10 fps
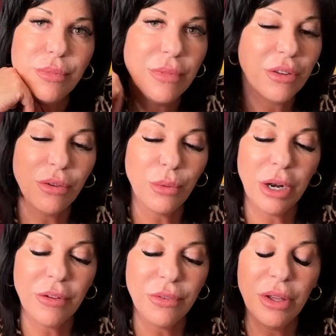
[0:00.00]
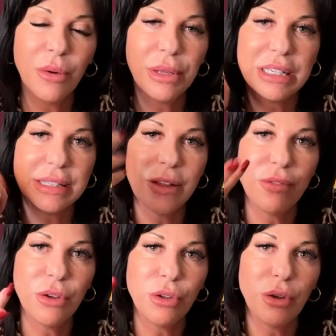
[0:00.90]
This is what I feel because they
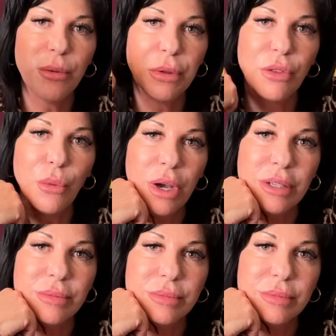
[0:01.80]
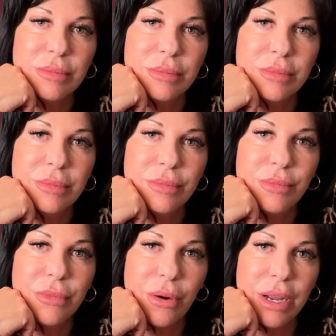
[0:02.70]
feel you have been the one.
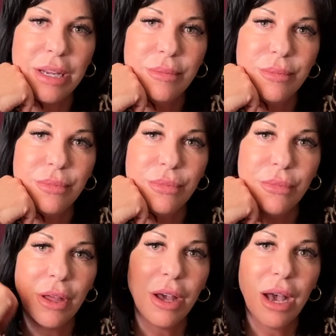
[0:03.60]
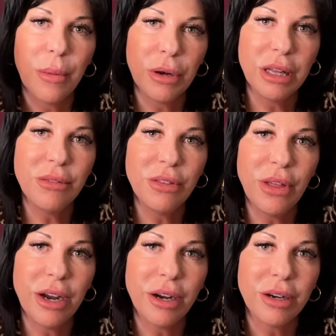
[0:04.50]
All right? I'm going to leave it
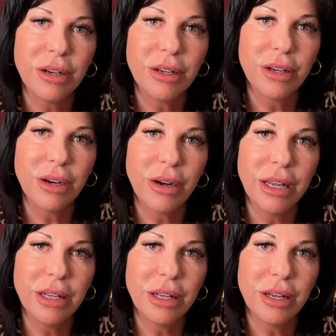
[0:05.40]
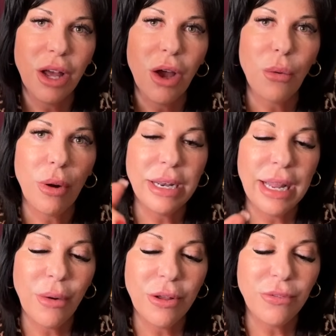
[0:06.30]
there. All right? Right
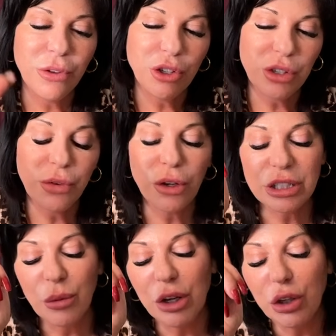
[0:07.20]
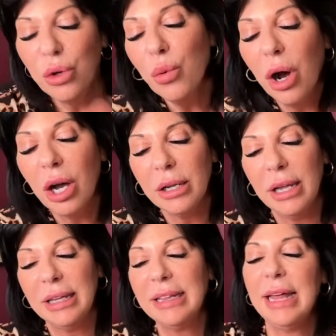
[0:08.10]
now, I feel you should focus on what you want
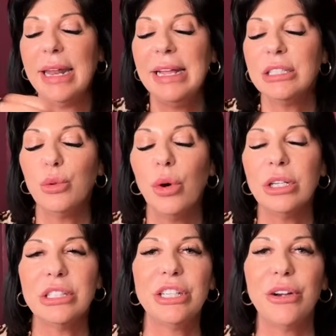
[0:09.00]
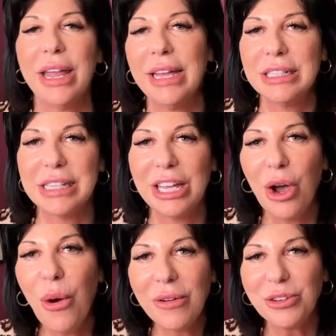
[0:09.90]
and get that Ace of Wands in your hands and
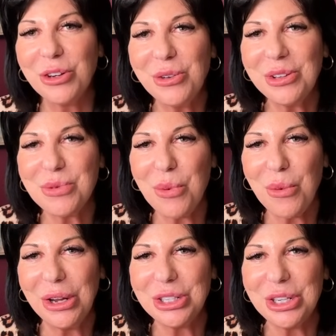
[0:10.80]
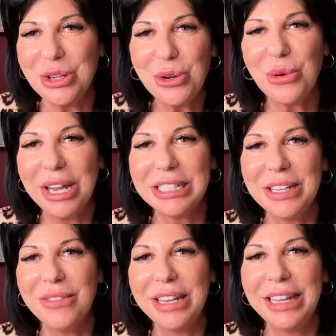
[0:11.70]
go after new inspiration, new
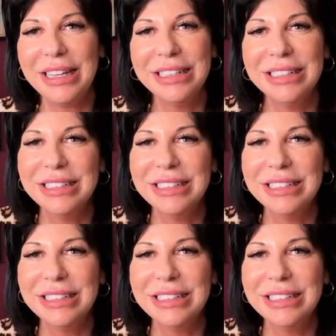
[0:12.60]
creativity.